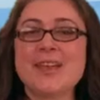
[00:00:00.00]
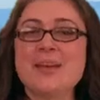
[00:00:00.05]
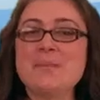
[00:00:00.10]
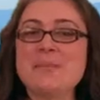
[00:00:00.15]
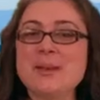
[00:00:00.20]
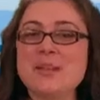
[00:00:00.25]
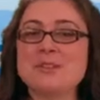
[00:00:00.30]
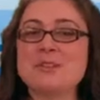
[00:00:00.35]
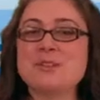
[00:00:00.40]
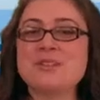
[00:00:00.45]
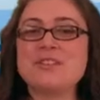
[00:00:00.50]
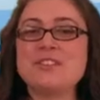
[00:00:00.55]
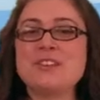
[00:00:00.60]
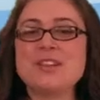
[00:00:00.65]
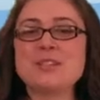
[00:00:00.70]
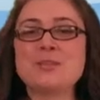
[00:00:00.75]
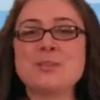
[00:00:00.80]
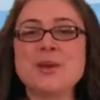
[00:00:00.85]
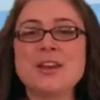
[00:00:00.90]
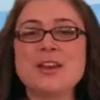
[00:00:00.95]
Petra
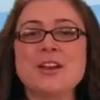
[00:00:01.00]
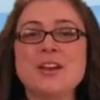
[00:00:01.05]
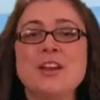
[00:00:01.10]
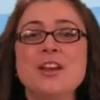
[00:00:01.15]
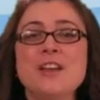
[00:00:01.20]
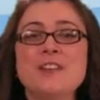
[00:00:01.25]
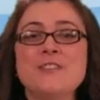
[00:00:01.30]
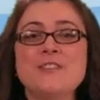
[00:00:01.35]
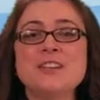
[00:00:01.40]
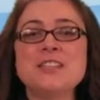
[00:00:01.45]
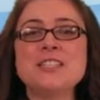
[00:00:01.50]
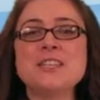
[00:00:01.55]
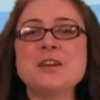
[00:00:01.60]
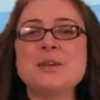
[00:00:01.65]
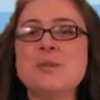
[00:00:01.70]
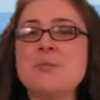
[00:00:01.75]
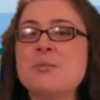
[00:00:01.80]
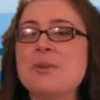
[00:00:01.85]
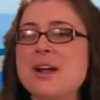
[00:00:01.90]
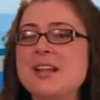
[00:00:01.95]
reveals winner,
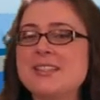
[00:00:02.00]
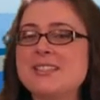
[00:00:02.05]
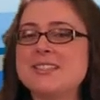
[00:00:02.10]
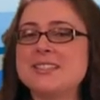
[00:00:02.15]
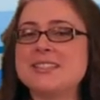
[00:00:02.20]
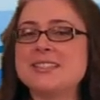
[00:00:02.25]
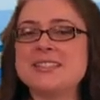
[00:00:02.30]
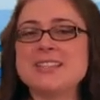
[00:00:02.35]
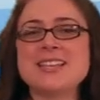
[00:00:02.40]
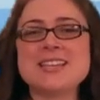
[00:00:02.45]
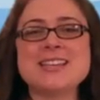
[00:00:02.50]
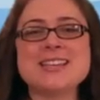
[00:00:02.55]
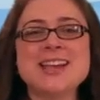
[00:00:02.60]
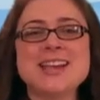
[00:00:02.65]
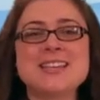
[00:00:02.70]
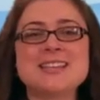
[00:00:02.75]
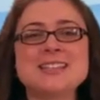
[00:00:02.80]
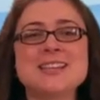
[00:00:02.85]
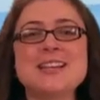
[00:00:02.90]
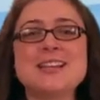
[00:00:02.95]
Vizio impresses at
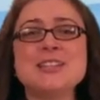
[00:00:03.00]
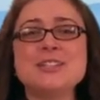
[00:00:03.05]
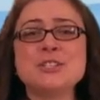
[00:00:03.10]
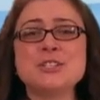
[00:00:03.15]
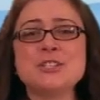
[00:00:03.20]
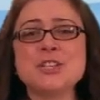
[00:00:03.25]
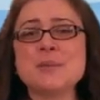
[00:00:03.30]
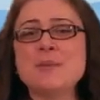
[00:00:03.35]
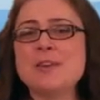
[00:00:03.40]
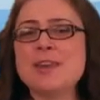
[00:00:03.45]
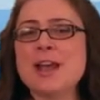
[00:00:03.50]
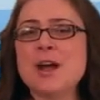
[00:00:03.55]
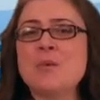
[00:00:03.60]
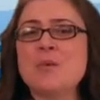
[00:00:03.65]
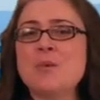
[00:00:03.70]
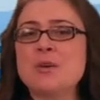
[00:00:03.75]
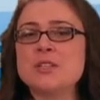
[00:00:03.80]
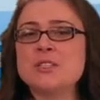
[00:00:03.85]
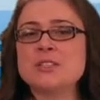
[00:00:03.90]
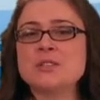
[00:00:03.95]
CES, Toshiba now
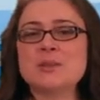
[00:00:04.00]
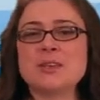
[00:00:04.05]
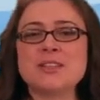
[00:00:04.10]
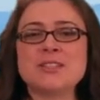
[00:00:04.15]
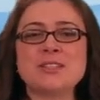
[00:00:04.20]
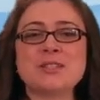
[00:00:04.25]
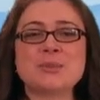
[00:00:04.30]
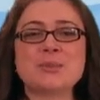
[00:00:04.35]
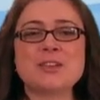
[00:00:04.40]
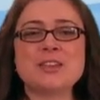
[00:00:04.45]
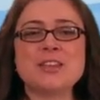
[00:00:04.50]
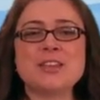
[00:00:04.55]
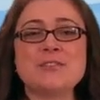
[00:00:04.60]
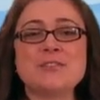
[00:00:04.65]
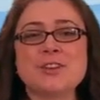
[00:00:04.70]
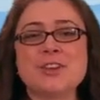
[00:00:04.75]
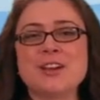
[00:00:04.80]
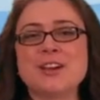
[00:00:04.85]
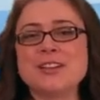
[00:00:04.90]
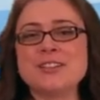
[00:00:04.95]
warns against 3D
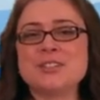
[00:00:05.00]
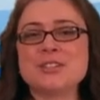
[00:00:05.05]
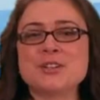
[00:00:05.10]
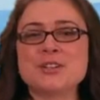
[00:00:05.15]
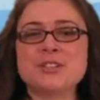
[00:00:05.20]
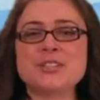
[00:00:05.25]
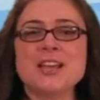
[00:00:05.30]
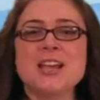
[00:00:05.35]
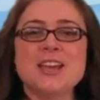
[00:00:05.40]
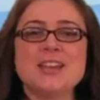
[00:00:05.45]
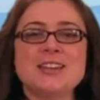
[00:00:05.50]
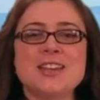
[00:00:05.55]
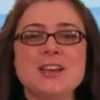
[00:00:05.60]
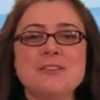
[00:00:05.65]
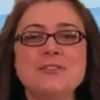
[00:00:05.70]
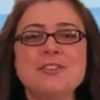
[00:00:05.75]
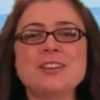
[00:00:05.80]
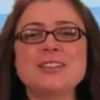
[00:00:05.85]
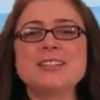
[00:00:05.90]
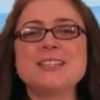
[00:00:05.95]
for youngsters,
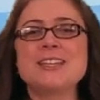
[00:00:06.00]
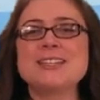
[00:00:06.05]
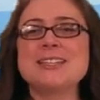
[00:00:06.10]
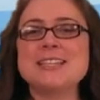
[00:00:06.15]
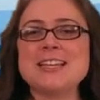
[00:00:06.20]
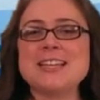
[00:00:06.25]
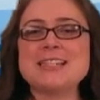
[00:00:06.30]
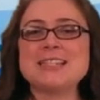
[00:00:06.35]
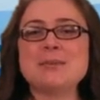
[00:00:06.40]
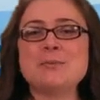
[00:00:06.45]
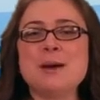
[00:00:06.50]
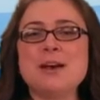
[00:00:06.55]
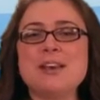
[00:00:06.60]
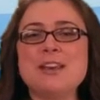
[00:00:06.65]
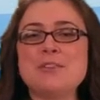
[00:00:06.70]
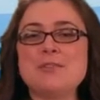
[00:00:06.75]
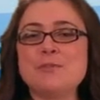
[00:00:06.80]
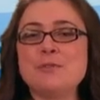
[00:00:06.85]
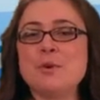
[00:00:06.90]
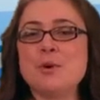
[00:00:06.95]
Netflix gets an easy
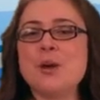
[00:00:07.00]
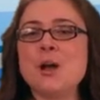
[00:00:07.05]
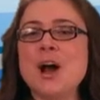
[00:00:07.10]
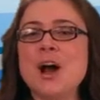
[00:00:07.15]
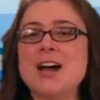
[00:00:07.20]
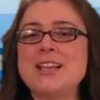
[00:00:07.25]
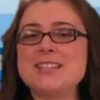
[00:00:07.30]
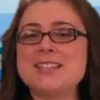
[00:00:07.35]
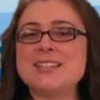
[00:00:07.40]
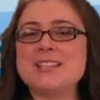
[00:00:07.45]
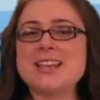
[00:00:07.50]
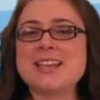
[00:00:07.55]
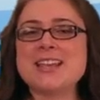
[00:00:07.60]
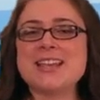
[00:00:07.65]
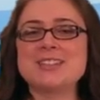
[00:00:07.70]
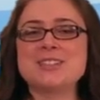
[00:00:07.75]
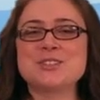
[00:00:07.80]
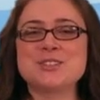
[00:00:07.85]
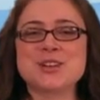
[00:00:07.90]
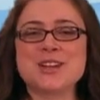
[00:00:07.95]
button, four hot
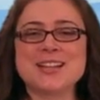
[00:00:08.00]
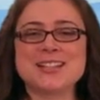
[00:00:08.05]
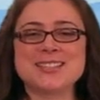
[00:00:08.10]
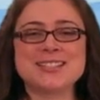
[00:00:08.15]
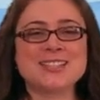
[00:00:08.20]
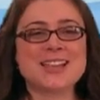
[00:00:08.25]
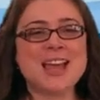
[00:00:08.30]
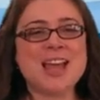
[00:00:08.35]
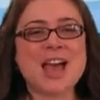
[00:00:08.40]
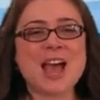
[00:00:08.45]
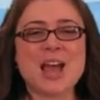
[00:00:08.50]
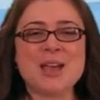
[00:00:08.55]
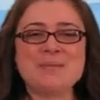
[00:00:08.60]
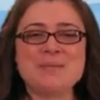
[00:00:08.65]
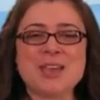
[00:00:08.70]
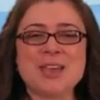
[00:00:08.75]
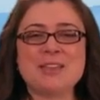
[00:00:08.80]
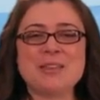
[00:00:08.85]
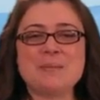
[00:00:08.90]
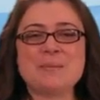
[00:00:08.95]
CES trends. I'm
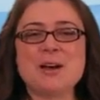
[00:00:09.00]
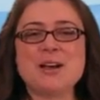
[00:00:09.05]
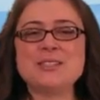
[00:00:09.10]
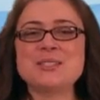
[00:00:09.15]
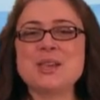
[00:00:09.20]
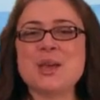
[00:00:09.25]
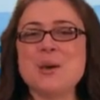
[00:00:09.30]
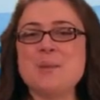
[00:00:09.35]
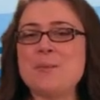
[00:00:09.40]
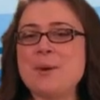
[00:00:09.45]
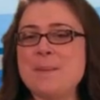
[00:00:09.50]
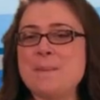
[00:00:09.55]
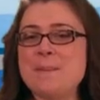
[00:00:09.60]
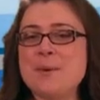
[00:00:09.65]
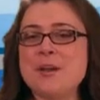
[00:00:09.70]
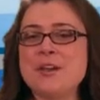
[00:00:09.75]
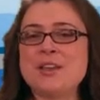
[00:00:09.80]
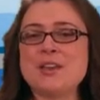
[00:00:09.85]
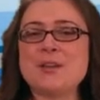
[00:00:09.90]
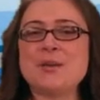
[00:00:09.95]
Kaylee Mosca, Web
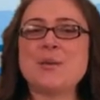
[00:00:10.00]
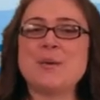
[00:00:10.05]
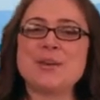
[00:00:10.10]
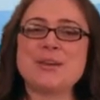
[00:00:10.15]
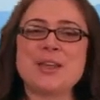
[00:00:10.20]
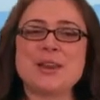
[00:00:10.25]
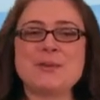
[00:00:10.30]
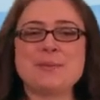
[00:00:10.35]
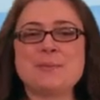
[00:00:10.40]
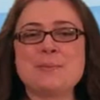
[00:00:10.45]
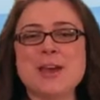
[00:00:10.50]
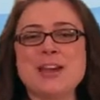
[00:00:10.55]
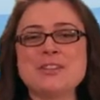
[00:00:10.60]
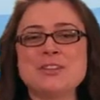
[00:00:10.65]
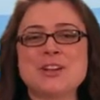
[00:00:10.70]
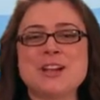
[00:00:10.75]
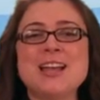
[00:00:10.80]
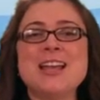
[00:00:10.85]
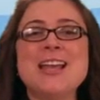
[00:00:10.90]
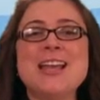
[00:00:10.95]
Marketing Coordinator with
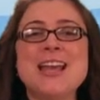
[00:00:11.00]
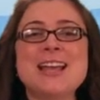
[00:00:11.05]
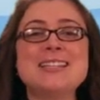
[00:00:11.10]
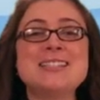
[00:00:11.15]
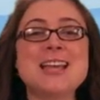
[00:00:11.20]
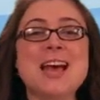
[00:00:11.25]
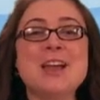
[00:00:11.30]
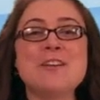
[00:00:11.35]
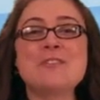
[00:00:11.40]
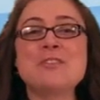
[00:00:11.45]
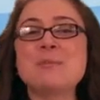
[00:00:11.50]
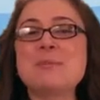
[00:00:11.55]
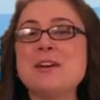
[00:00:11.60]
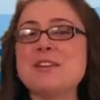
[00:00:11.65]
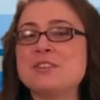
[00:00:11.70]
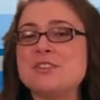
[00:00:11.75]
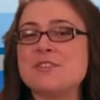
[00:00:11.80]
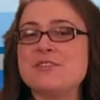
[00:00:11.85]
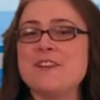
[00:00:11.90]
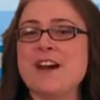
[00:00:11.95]
Petra, and it's time for the
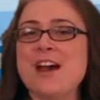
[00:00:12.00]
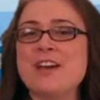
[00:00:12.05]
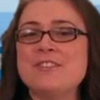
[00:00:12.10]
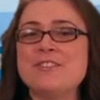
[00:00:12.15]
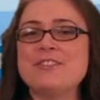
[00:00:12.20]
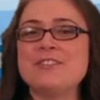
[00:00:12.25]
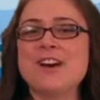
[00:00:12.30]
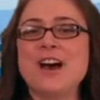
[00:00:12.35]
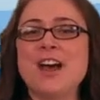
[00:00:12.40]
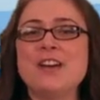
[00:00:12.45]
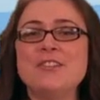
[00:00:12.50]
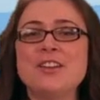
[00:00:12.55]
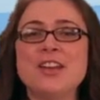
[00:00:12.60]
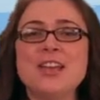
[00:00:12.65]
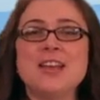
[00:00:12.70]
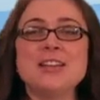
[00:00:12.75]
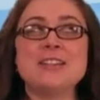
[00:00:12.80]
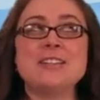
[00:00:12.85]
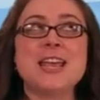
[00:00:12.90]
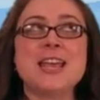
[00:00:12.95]
Petra 5-in-5.
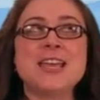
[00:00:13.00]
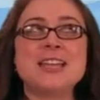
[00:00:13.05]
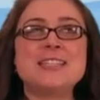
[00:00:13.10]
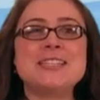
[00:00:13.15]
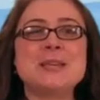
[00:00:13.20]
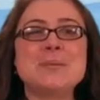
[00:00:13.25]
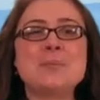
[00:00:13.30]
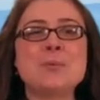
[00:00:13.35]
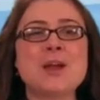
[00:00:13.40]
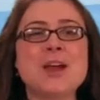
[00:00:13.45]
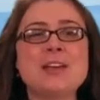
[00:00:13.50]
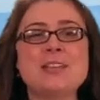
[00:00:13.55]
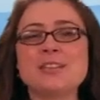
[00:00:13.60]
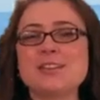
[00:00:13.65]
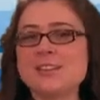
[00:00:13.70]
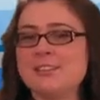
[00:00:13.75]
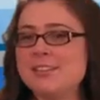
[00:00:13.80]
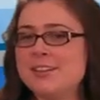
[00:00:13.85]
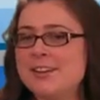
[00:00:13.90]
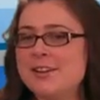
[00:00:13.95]
Take a deep breath,
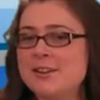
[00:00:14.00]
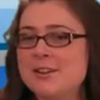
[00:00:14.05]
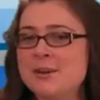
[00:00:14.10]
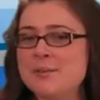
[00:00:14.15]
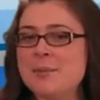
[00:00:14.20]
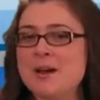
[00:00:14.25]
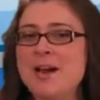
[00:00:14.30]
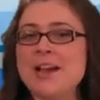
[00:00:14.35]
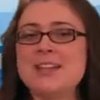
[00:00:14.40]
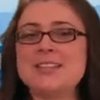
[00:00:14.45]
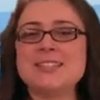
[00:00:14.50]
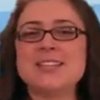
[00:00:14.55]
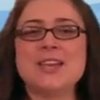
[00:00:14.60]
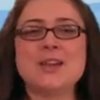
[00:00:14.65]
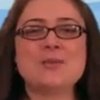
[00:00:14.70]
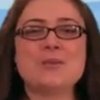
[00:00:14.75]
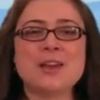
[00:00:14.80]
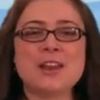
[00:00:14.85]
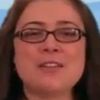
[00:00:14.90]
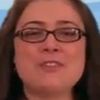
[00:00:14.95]
clear your mind, and
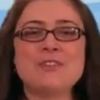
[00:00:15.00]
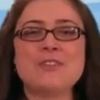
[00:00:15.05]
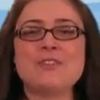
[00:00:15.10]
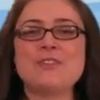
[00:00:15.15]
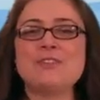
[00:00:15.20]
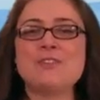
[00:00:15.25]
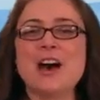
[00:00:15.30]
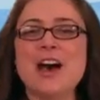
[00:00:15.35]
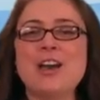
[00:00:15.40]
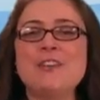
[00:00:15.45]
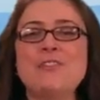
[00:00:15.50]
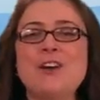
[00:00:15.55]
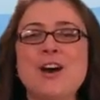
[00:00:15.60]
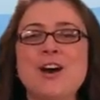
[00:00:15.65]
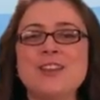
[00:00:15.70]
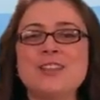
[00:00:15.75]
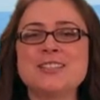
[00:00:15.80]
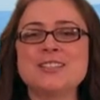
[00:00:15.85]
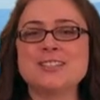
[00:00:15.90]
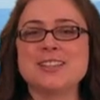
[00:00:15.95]
get ready for the five
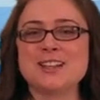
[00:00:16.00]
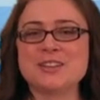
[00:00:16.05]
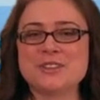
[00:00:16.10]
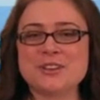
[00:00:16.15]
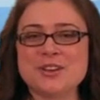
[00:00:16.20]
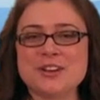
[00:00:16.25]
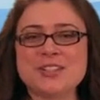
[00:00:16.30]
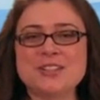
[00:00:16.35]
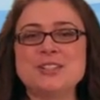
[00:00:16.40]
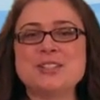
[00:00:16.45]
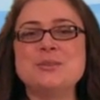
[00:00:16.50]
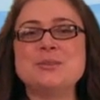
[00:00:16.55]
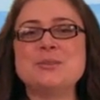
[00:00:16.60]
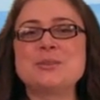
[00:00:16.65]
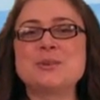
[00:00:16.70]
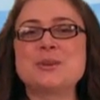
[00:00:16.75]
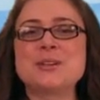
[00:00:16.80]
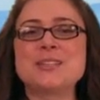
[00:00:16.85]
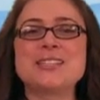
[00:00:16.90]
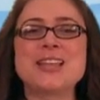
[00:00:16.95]
hottest electronics news
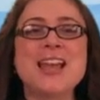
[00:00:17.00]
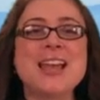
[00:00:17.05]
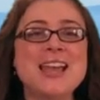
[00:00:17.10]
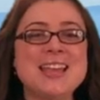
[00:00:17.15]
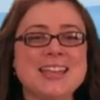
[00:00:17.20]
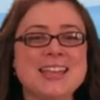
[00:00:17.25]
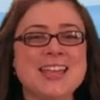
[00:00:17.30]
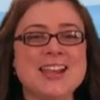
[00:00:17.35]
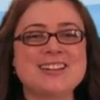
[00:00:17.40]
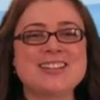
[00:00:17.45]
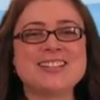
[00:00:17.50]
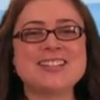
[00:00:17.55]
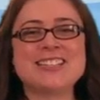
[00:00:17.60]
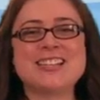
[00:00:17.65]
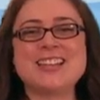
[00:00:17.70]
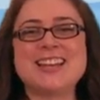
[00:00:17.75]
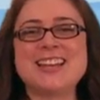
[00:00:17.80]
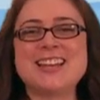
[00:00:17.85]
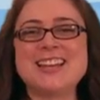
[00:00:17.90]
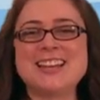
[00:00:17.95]
stories,
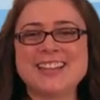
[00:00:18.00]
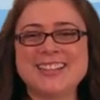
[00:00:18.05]
guaranteed.